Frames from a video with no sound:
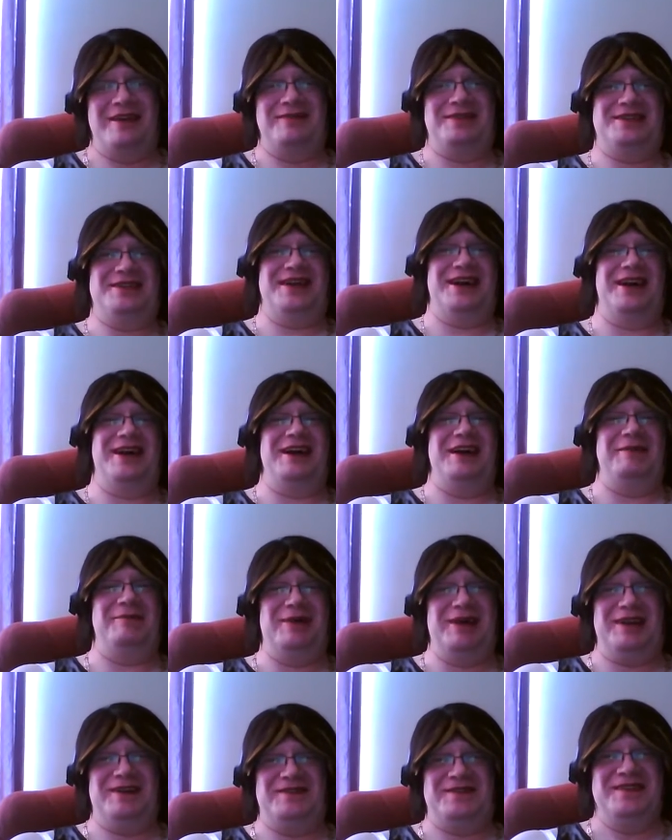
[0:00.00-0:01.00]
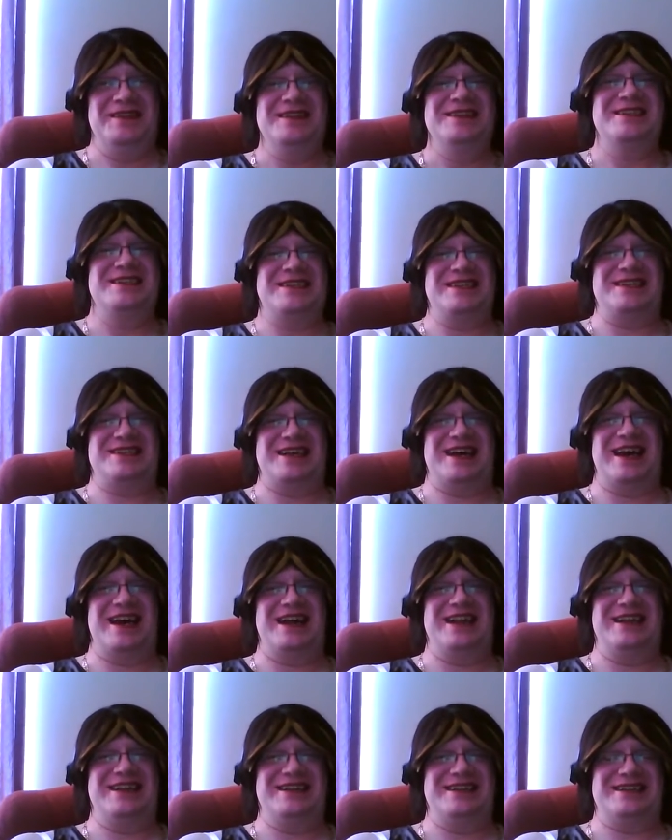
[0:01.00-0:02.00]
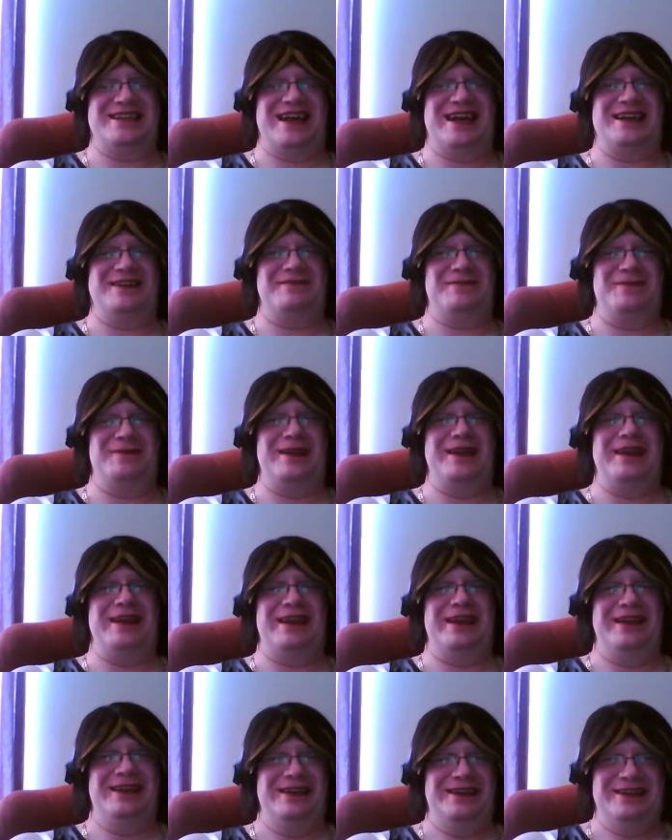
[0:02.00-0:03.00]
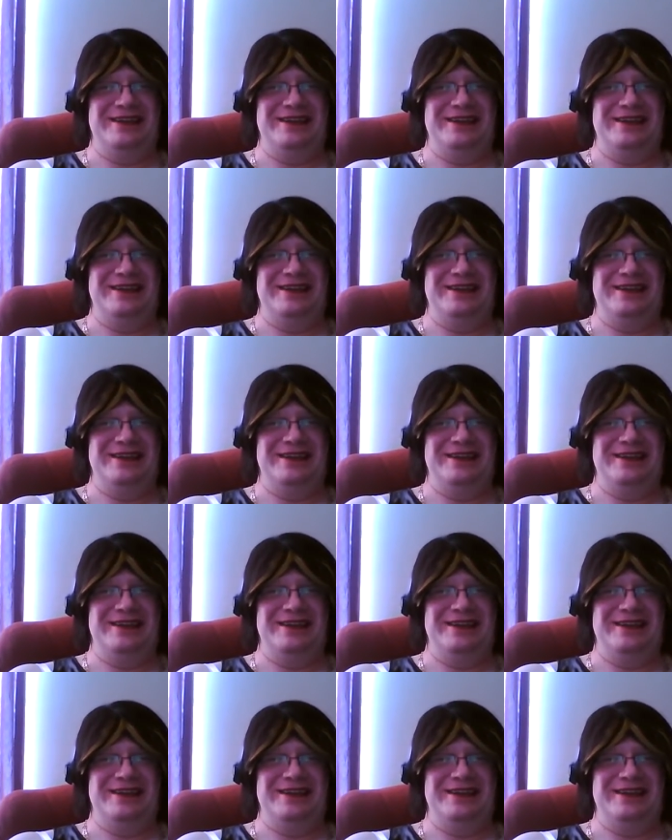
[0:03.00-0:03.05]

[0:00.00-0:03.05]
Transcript: sorry, but if society is that weak,